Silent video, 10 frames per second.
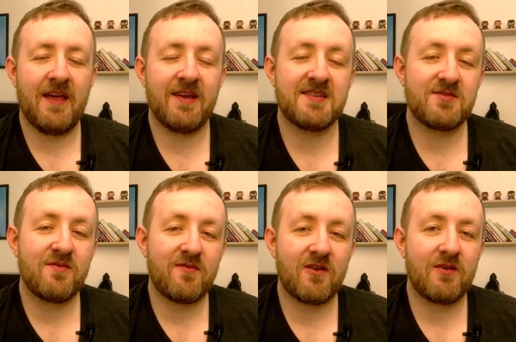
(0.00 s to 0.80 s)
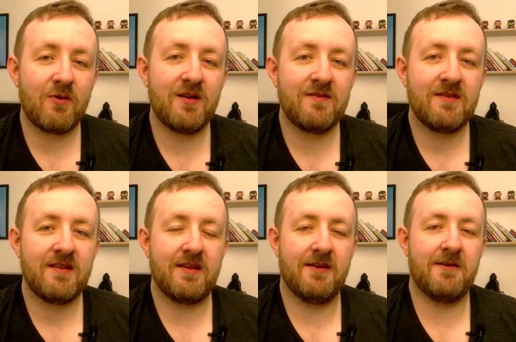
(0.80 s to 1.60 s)
I think it's doing fairly well.
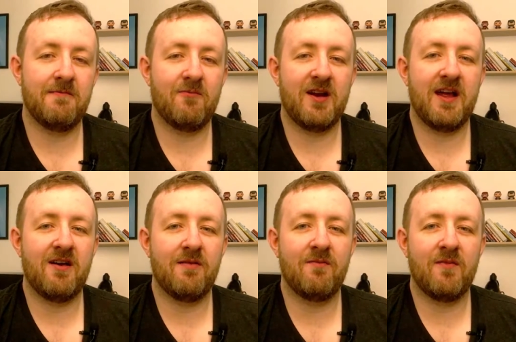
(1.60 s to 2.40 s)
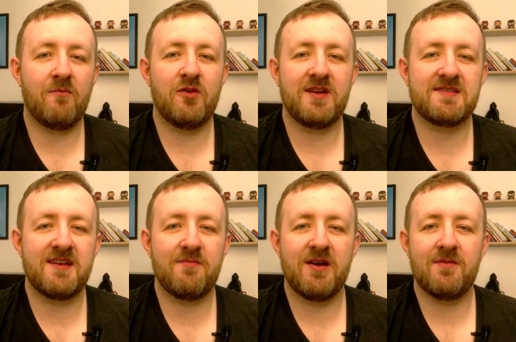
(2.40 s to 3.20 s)
Right now I'm really
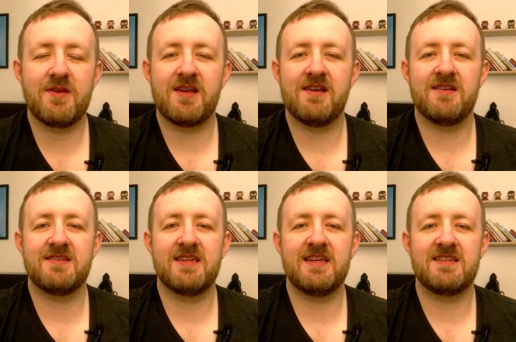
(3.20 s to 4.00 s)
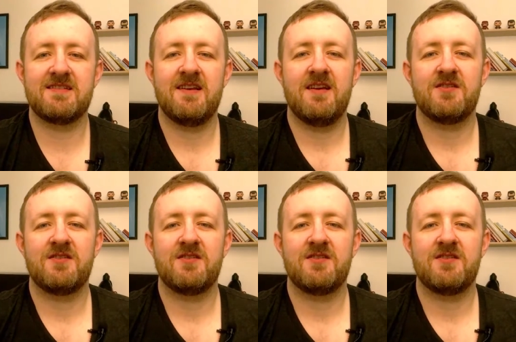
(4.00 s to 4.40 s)
excited about it because it's